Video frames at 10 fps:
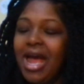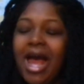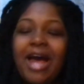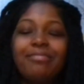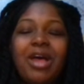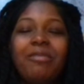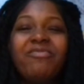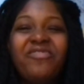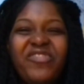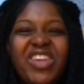I'm
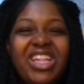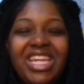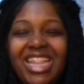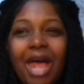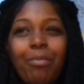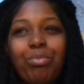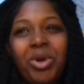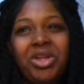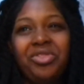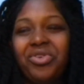feeling that
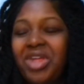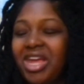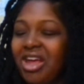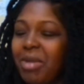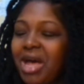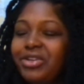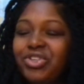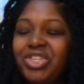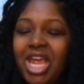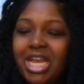breakthrough. Like I'm
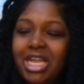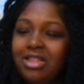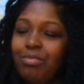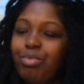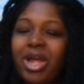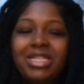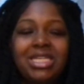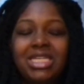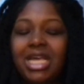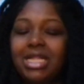understanding
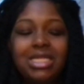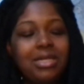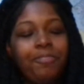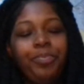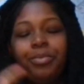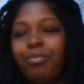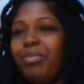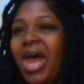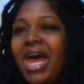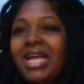present tense,
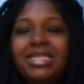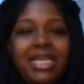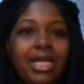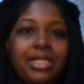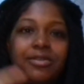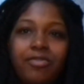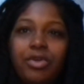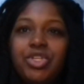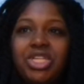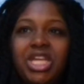past tense,
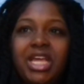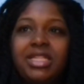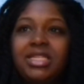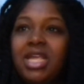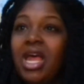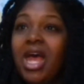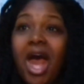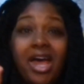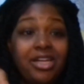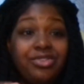future tense.
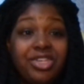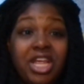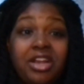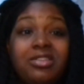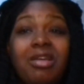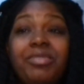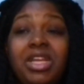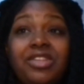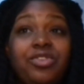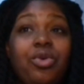I understand if something
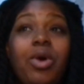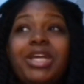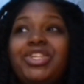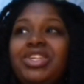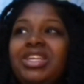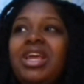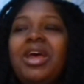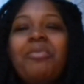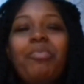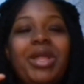is a question,
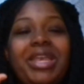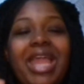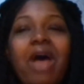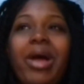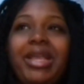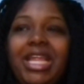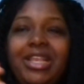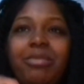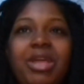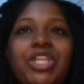but now I need
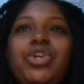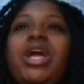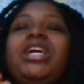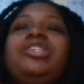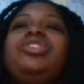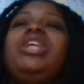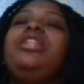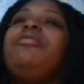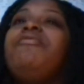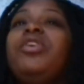to make sure I understand
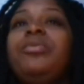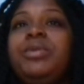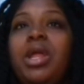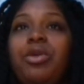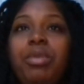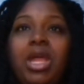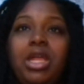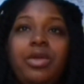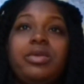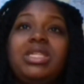the verbs that are
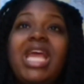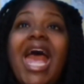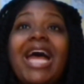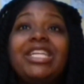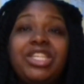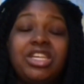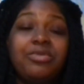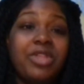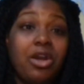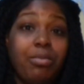being used, the
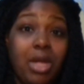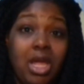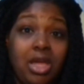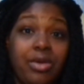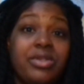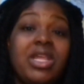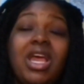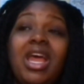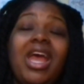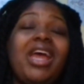adjectives that are being used,
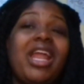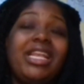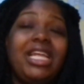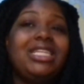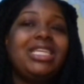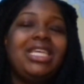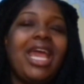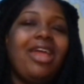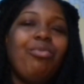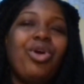and I need to
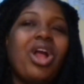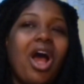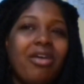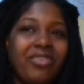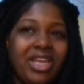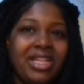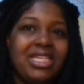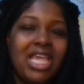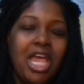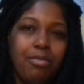gain more
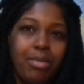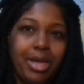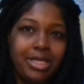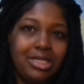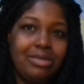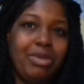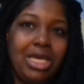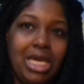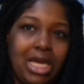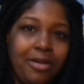confidence in my
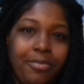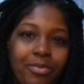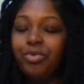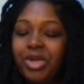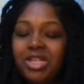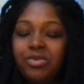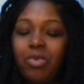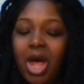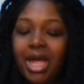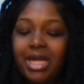speaking. The reason
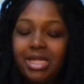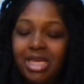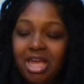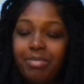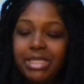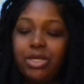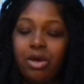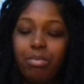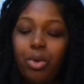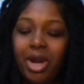why KIIP is so
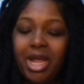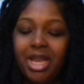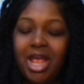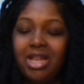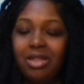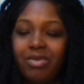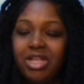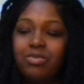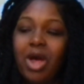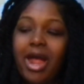important and the
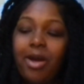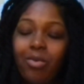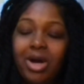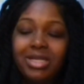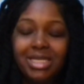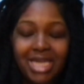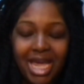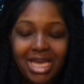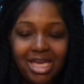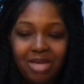reason why I want to
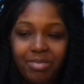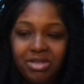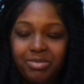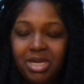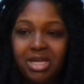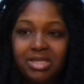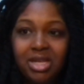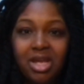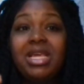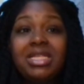take KIIP is because
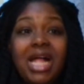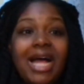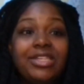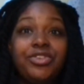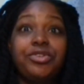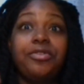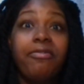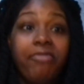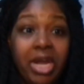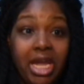these classes are
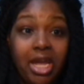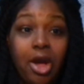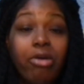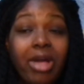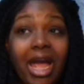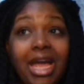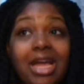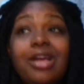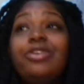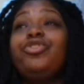free, okay?
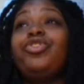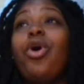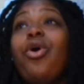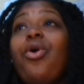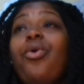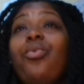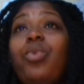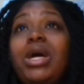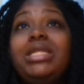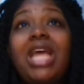So
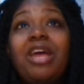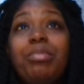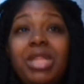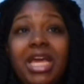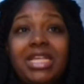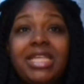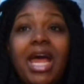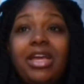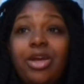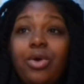once I
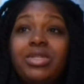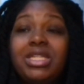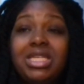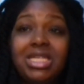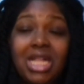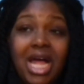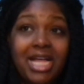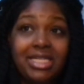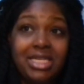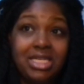go to these
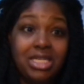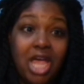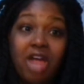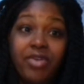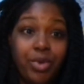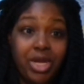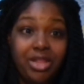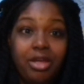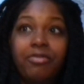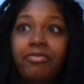classes every week,
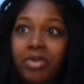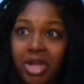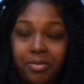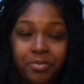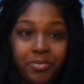they're free.